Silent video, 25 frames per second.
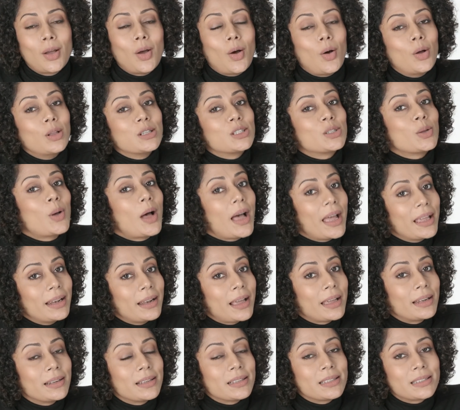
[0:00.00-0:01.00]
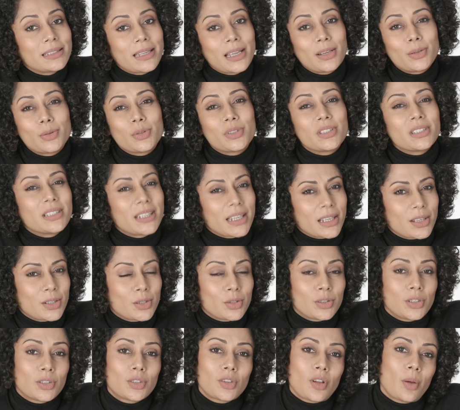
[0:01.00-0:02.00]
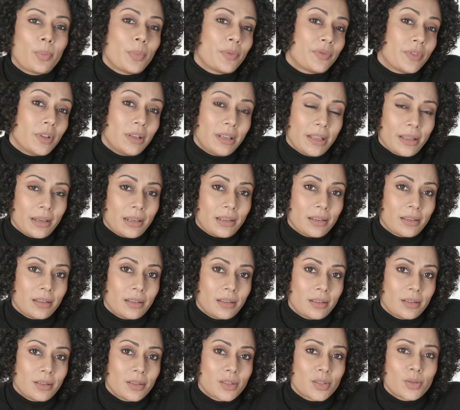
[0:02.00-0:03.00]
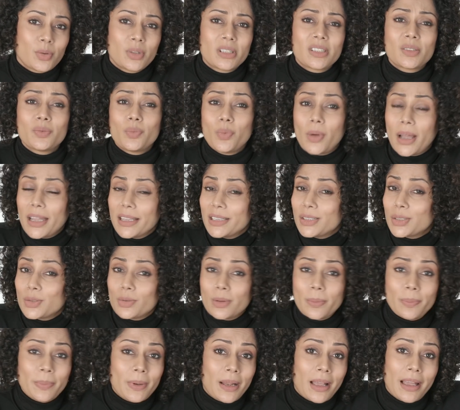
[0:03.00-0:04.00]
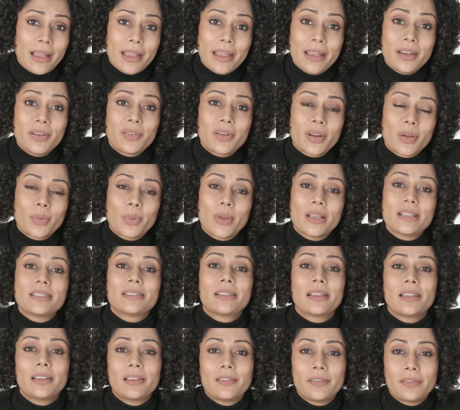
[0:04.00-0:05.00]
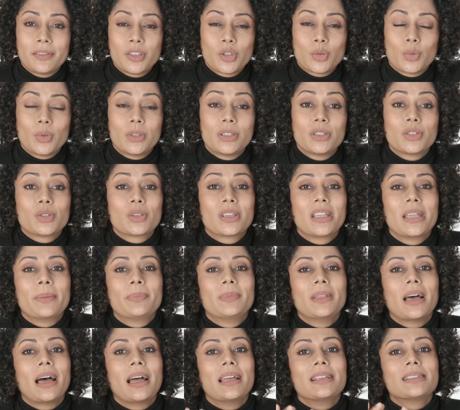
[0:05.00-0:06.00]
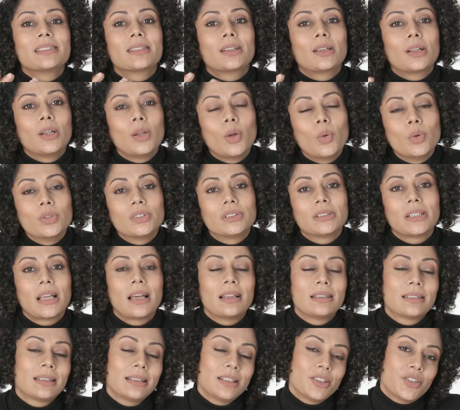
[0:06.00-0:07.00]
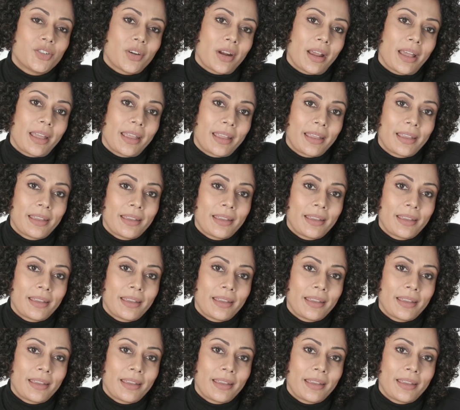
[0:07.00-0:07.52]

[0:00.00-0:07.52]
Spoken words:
Also, eyeliners tend to stick to the top of the lid, so it's wise to apply and request the individual to keep the eyes closed until dry.